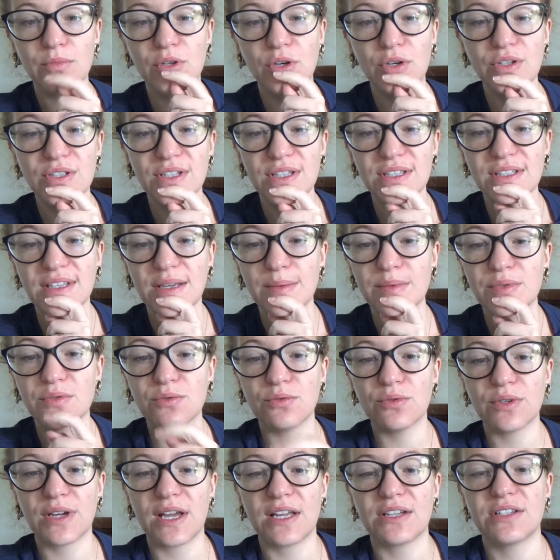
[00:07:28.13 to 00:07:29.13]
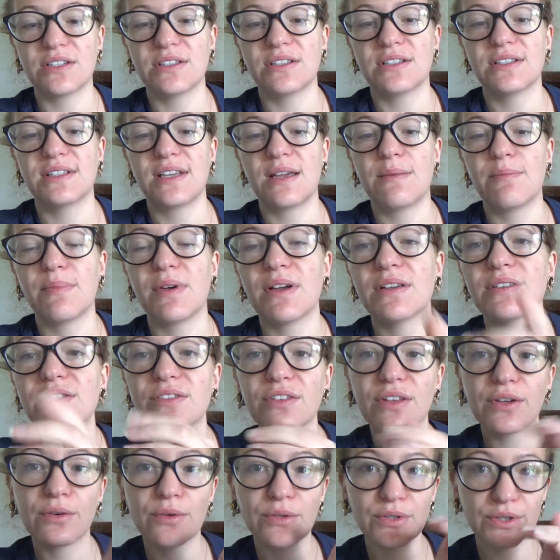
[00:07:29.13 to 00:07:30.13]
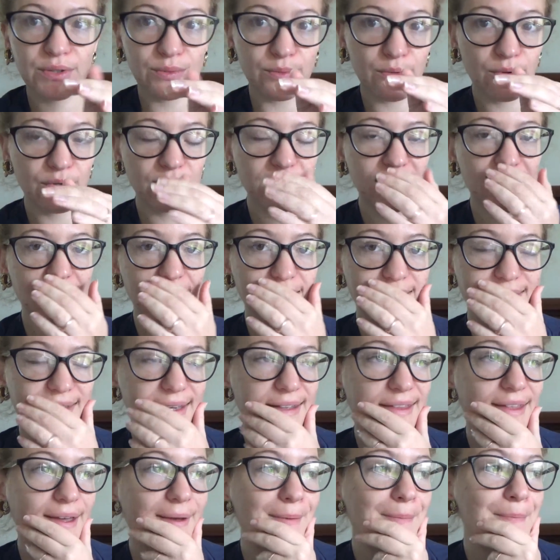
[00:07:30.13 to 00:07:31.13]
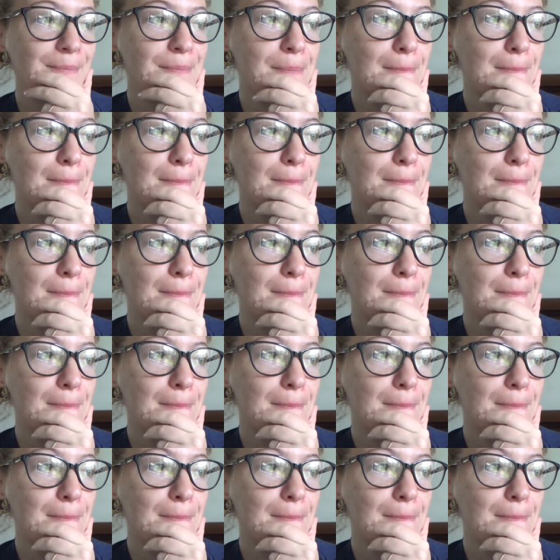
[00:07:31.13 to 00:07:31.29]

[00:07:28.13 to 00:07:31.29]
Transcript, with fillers: goes to the same school and catches the same bus, so they all just walk down together.